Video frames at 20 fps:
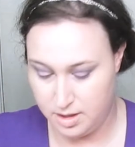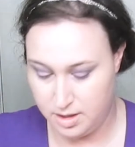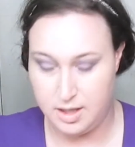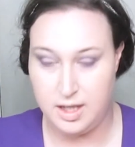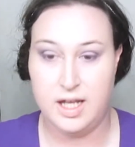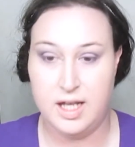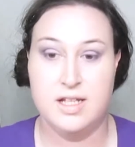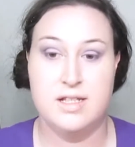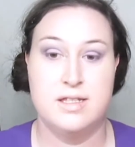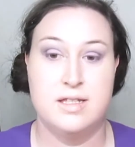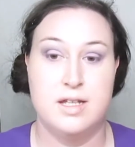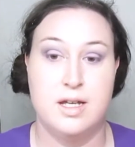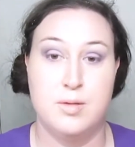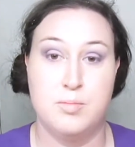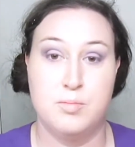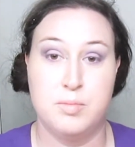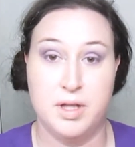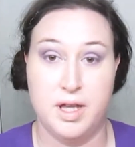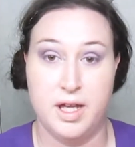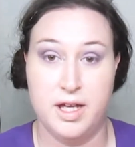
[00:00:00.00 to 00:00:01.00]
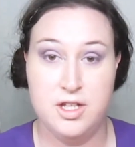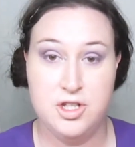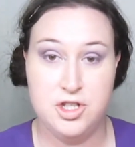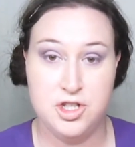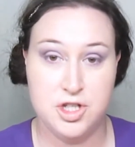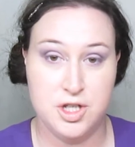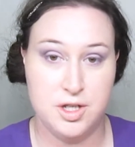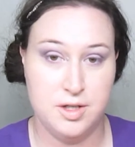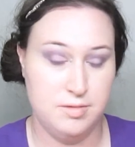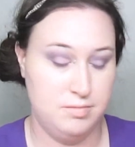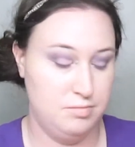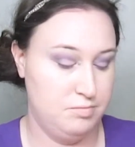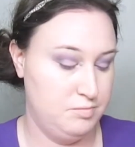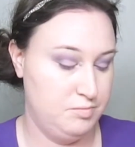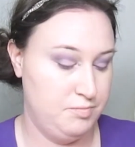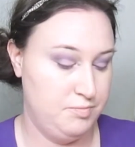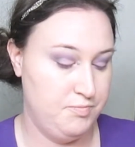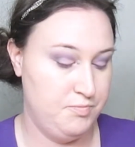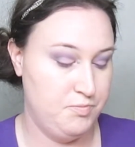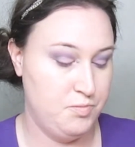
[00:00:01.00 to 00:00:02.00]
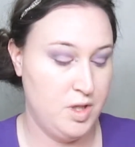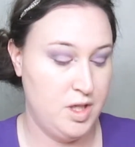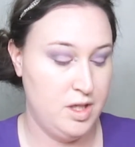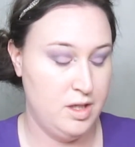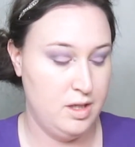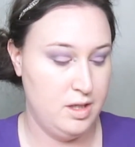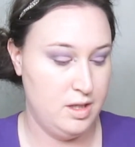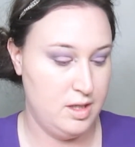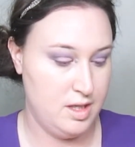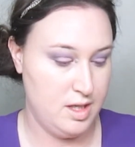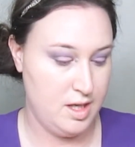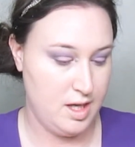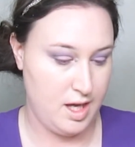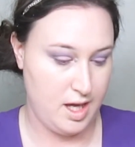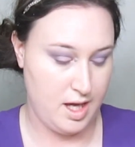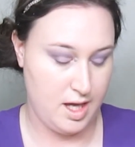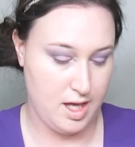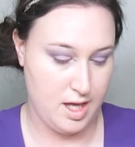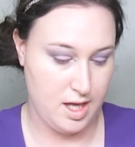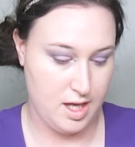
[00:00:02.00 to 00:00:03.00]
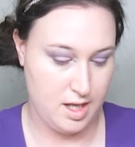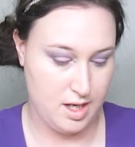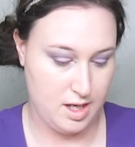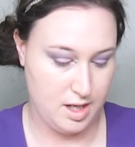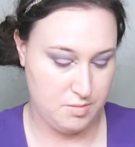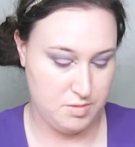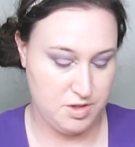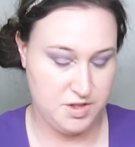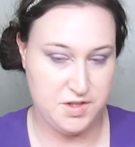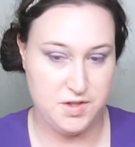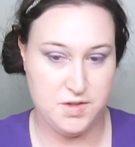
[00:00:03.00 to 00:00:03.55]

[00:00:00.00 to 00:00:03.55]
Next up, blush. And I'm just